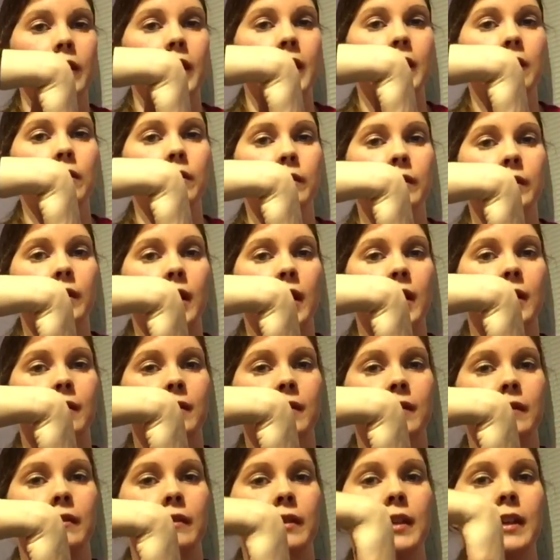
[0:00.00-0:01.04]
ankle is
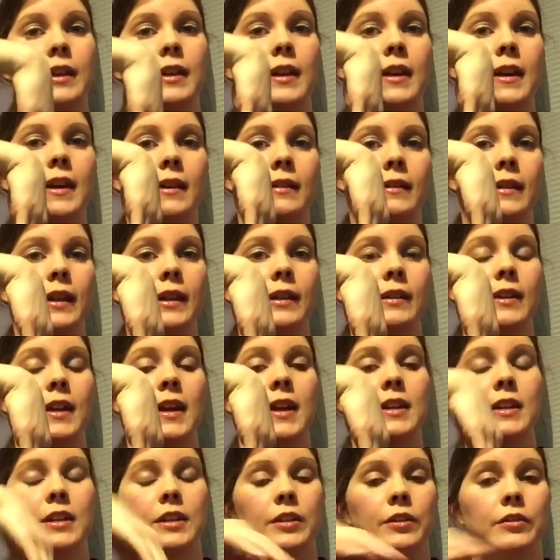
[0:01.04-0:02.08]
constantly at like
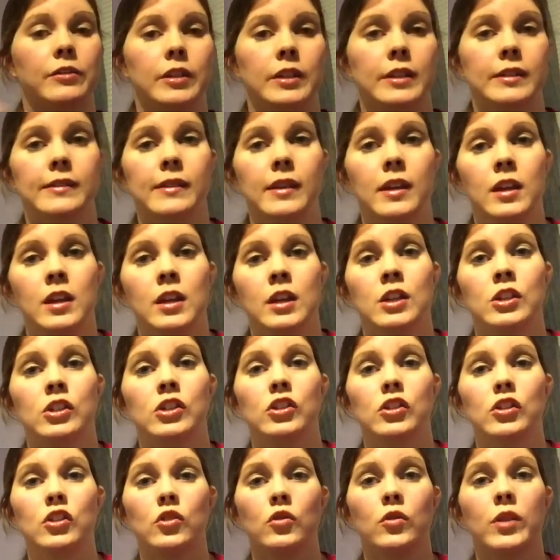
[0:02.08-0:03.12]
90 degrees, so
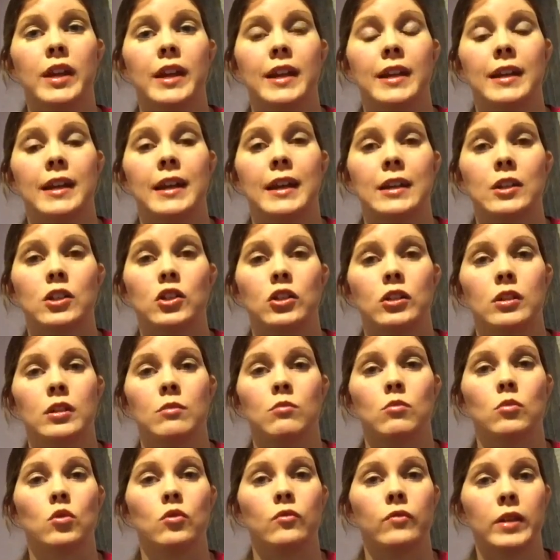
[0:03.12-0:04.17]
you can't actually
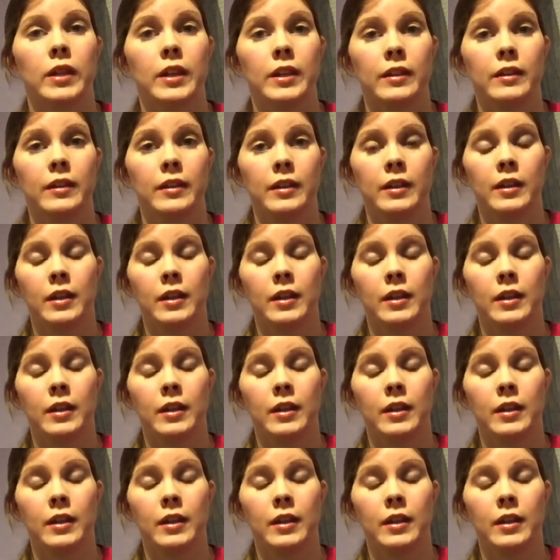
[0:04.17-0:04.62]
move it.